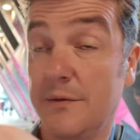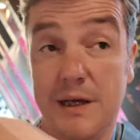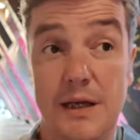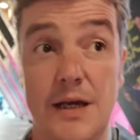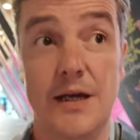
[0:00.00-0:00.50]
of
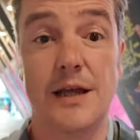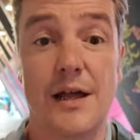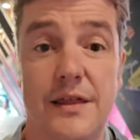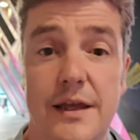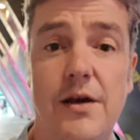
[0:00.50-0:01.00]
me here,
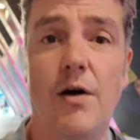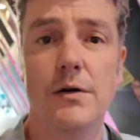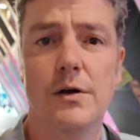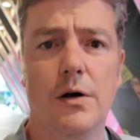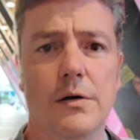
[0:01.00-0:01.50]
that's the
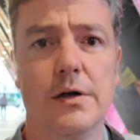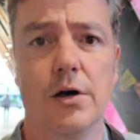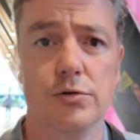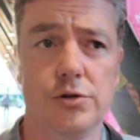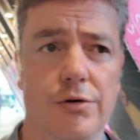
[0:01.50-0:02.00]
Hong Kong
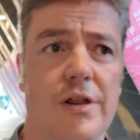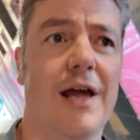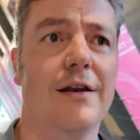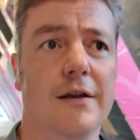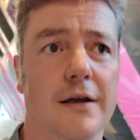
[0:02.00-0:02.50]
Cultural
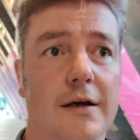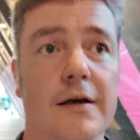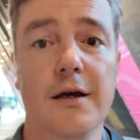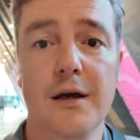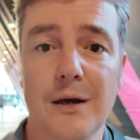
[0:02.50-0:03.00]
Centre.
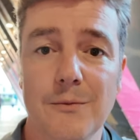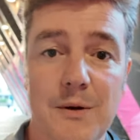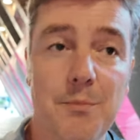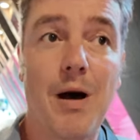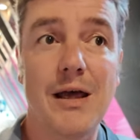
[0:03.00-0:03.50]

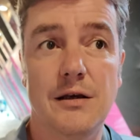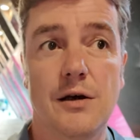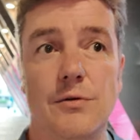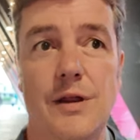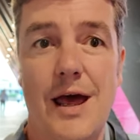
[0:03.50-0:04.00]
We might
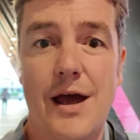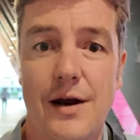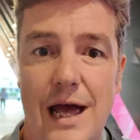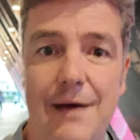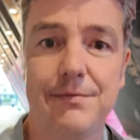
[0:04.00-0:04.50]
go
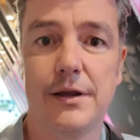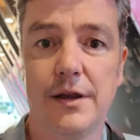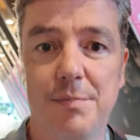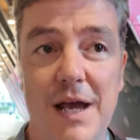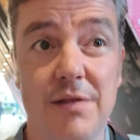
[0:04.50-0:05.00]
there after the
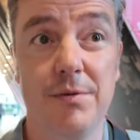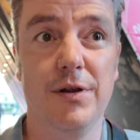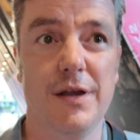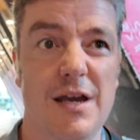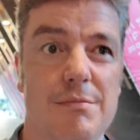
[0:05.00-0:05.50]
Space
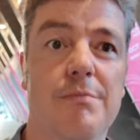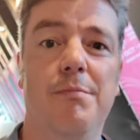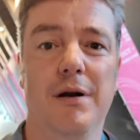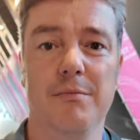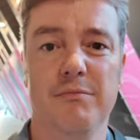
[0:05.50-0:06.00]
Museum,
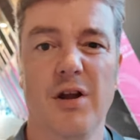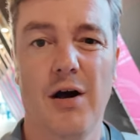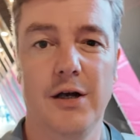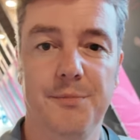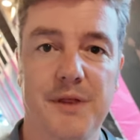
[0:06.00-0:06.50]
but I'm
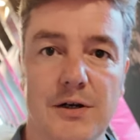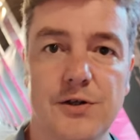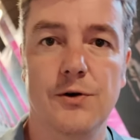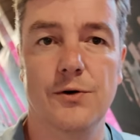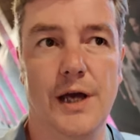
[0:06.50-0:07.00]
not 100%
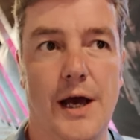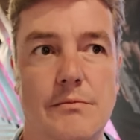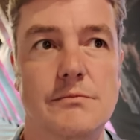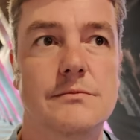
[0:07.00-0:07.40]
sure yet.